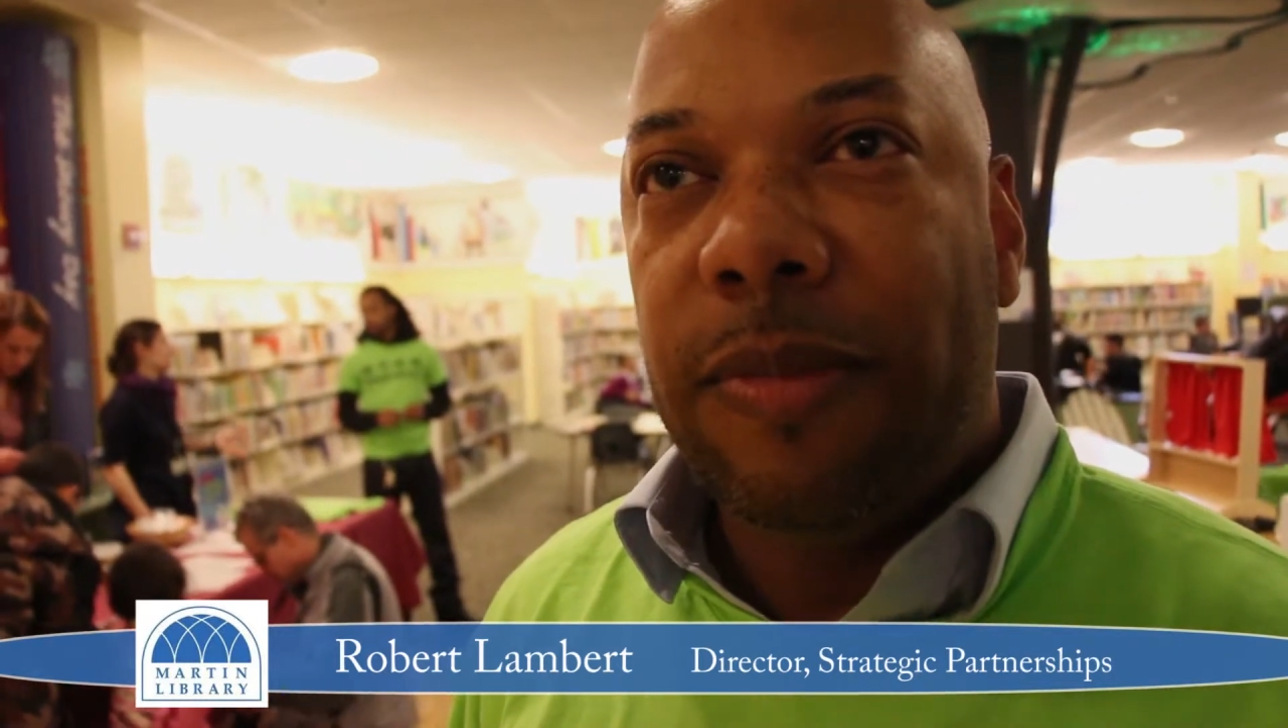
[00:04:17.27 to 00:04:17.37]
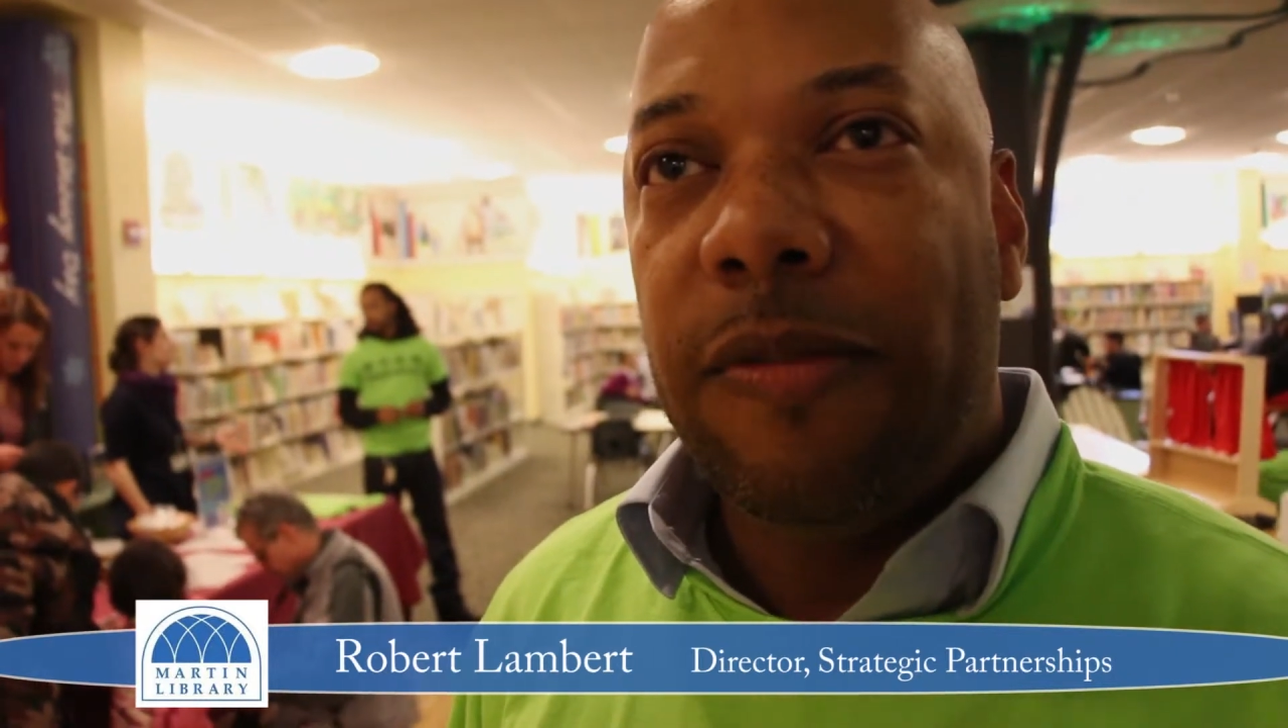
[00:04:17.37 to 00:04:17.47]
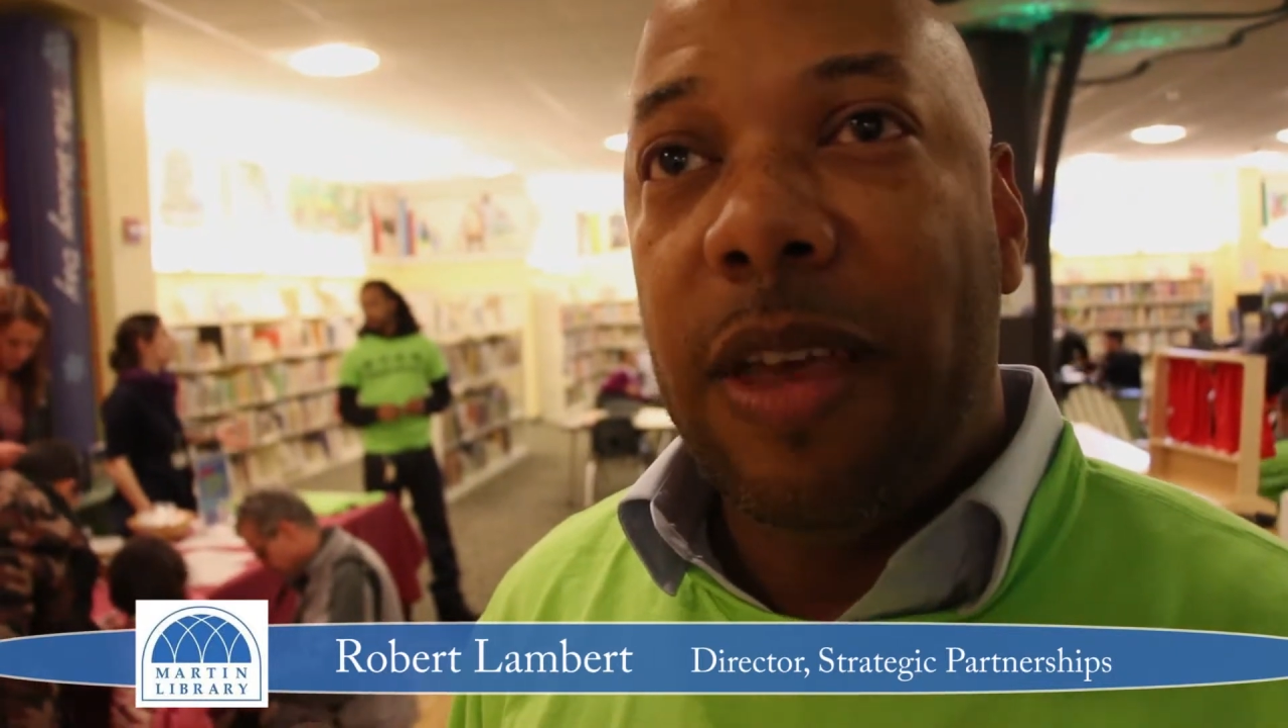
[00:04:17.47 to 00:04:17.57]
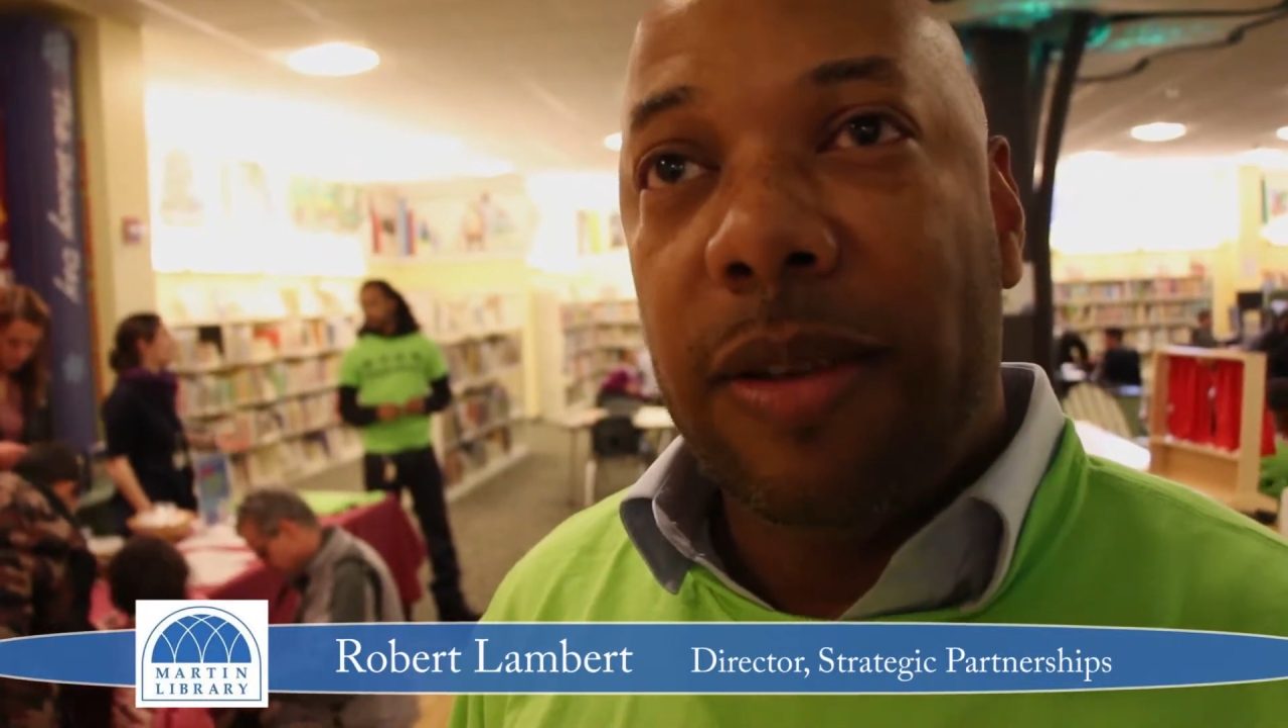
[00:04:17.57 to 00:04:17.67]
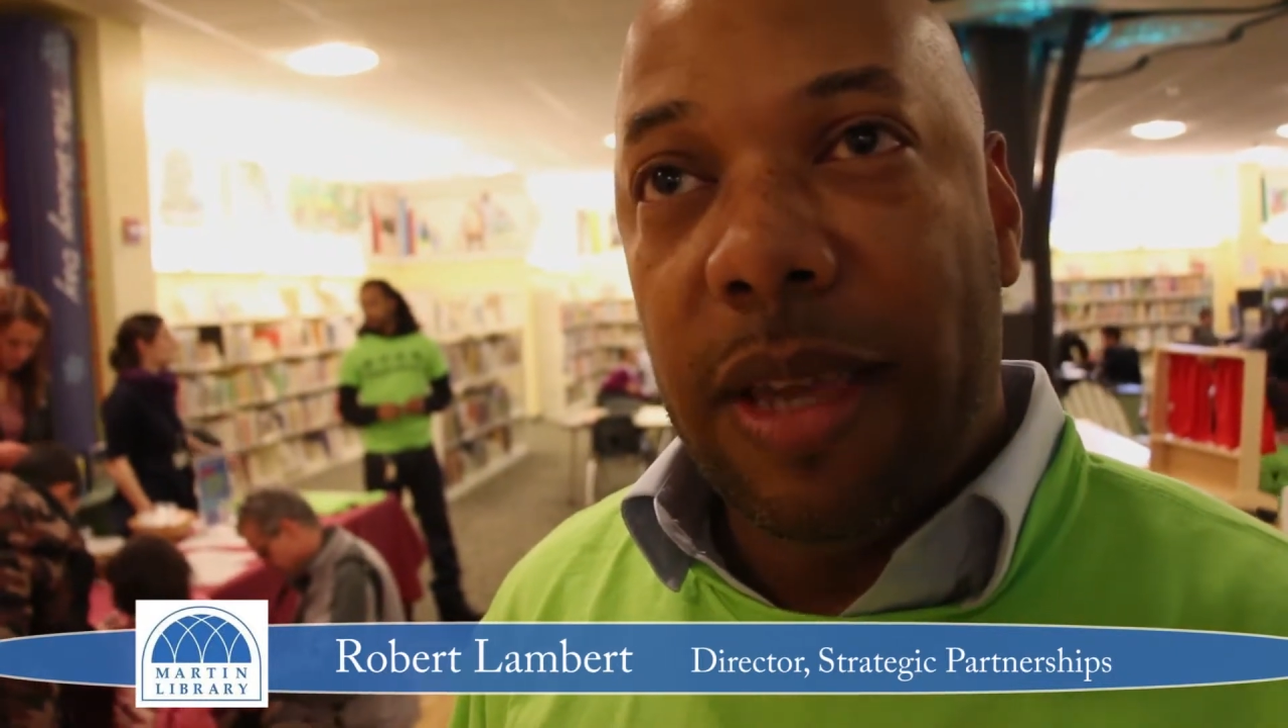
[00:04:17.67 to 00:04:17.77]

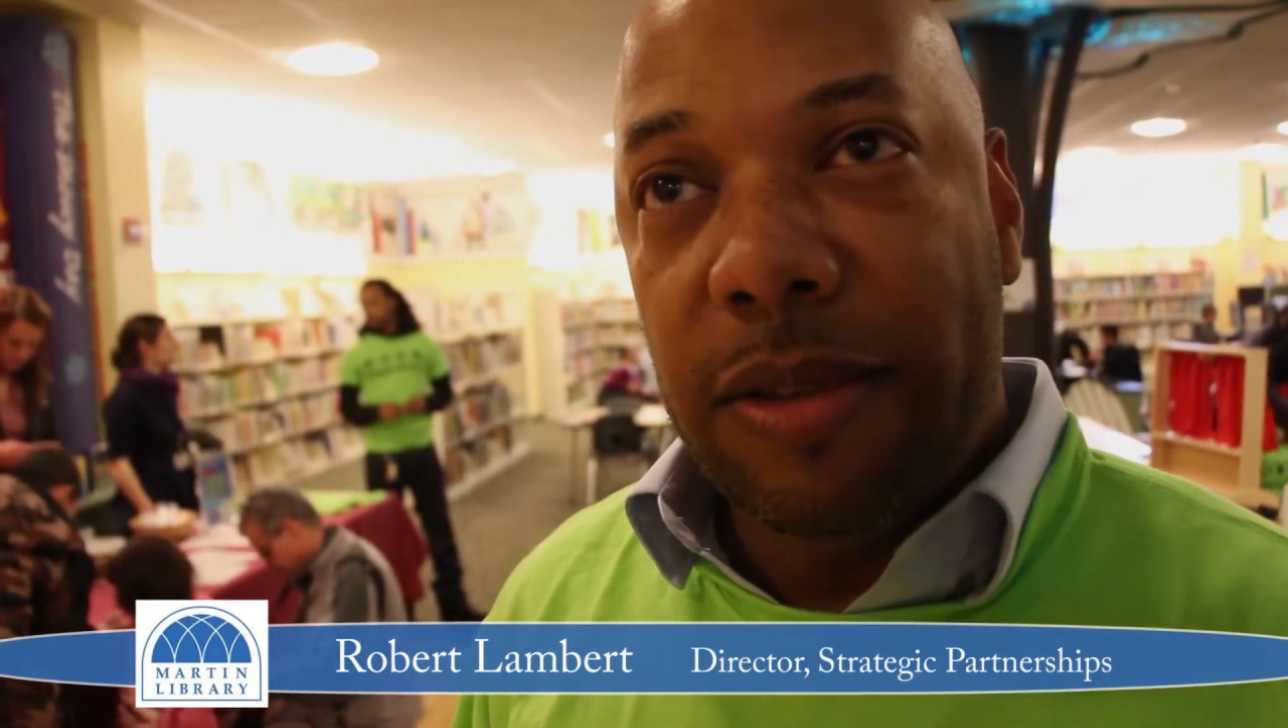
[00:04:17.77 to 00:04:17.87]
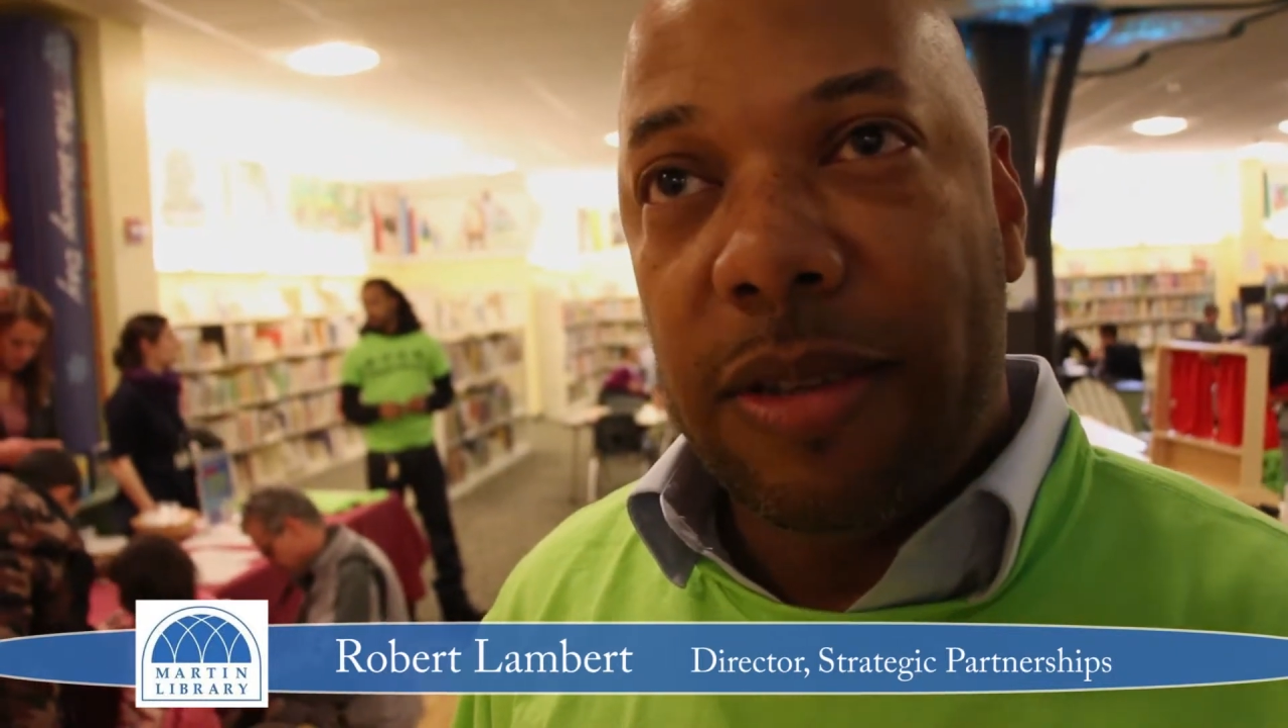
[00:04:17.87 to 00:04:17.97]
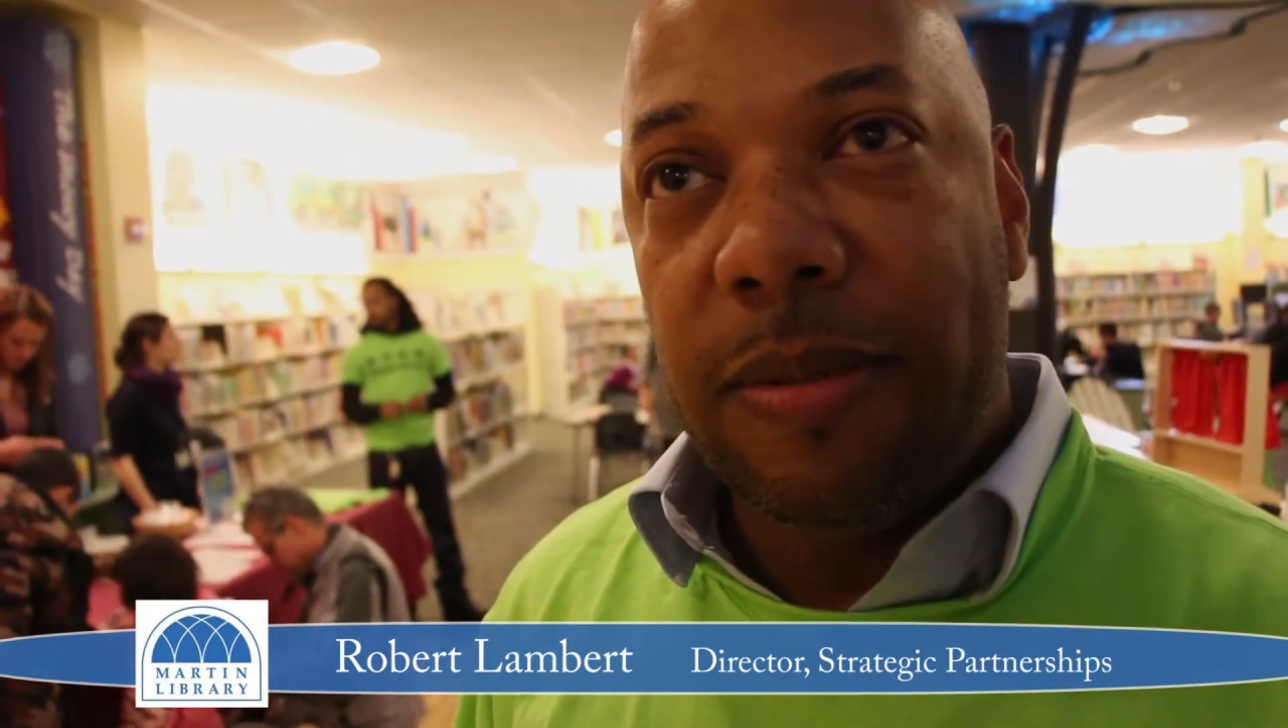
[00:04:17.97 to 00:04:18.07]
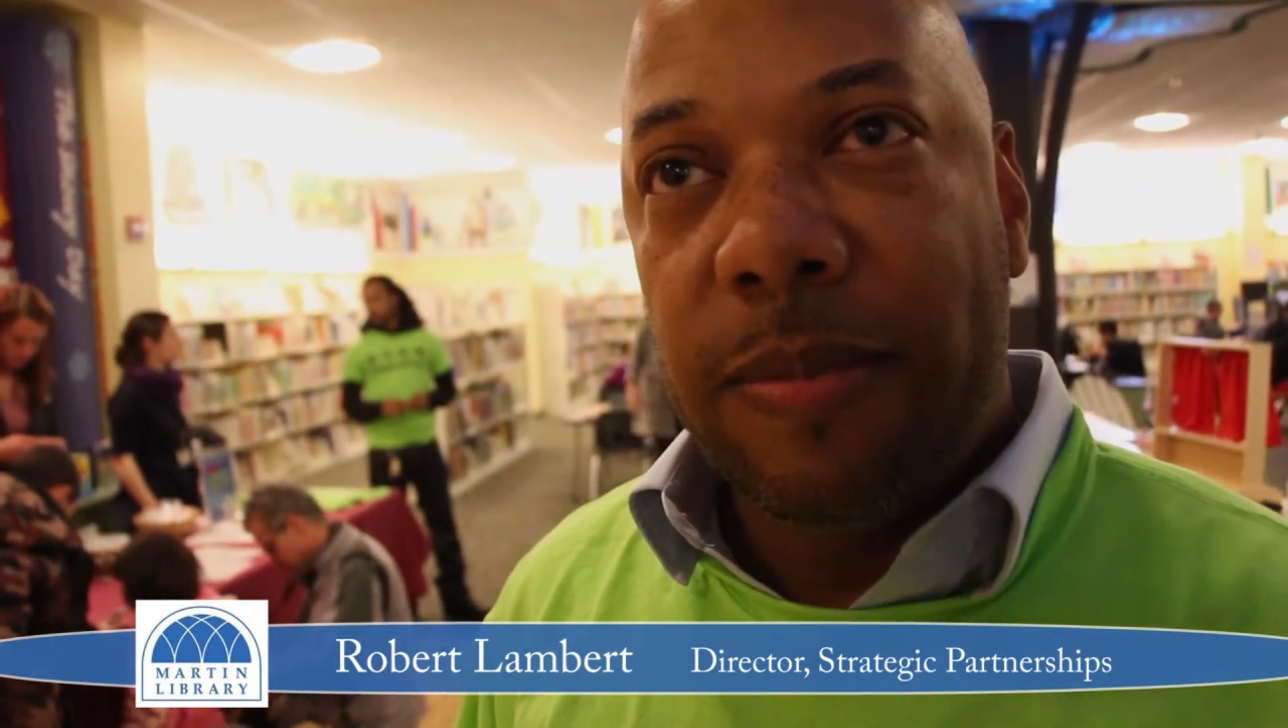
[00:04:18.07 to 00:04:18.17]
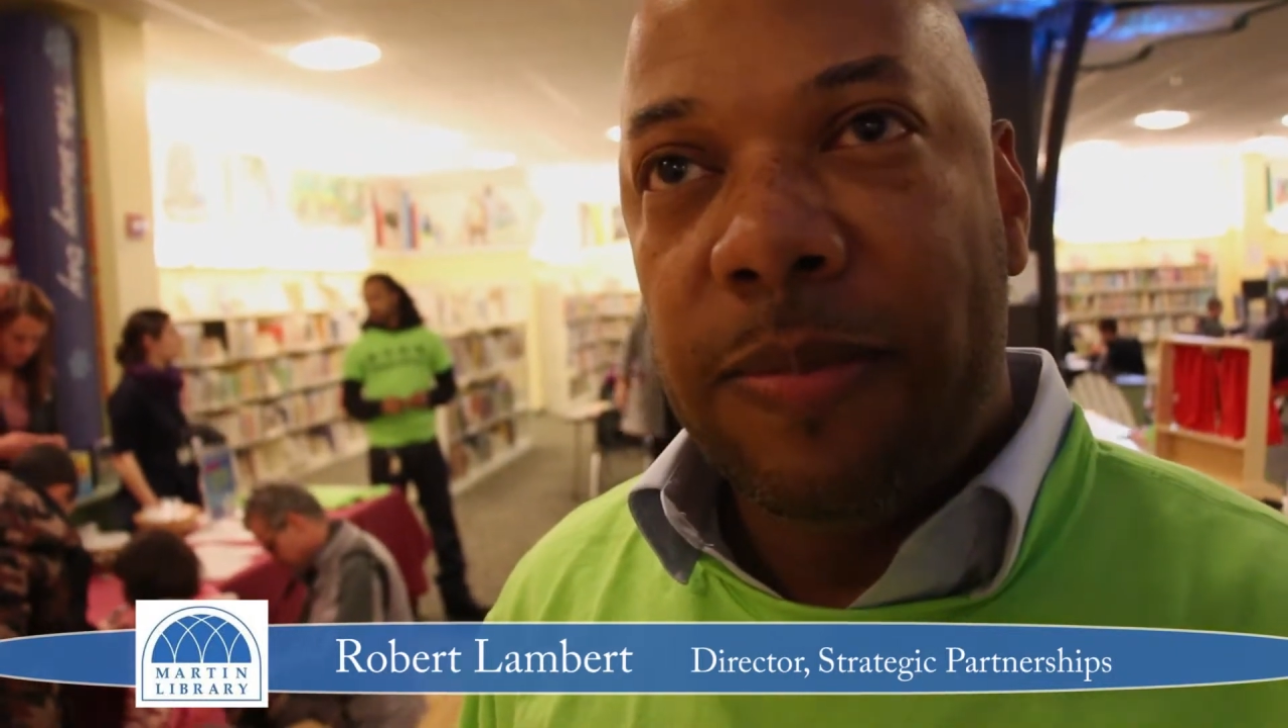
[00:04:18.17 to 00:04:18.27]
Foundation.